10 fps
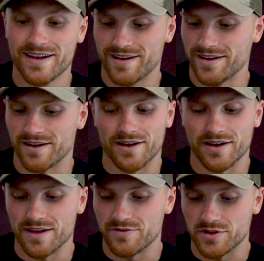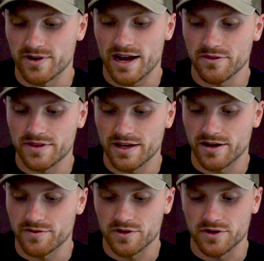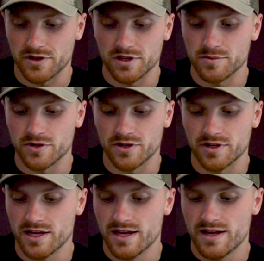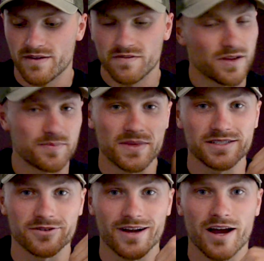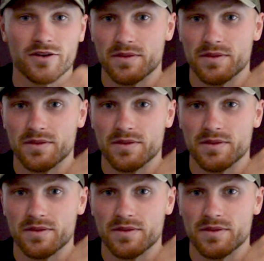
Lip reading: If you're out there, if you're an early bird, flip this around the